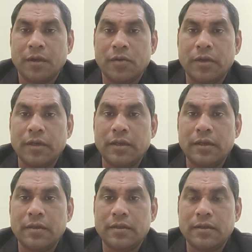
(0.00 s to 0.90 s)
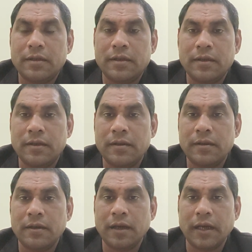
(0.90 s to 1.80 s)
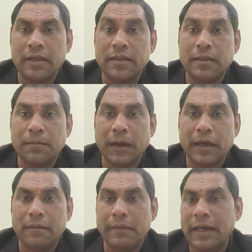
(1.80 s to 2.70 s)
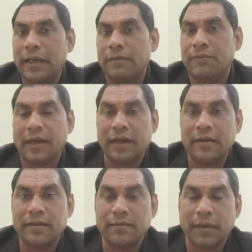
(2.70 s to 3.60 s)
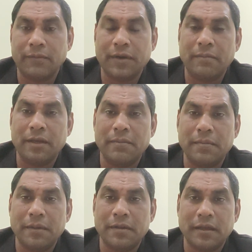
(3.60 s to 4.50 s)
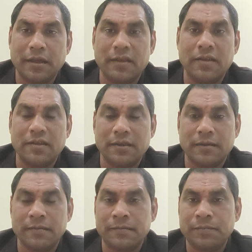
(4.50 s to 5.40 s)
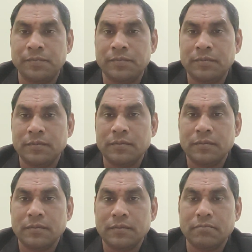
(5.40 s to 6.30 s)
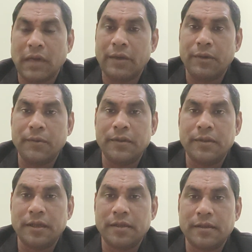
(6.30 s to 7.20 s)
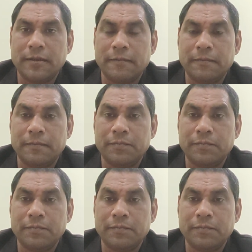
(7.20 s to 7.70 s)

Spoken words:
During this, I inspire my friends, my family members, and others, my well-wishers.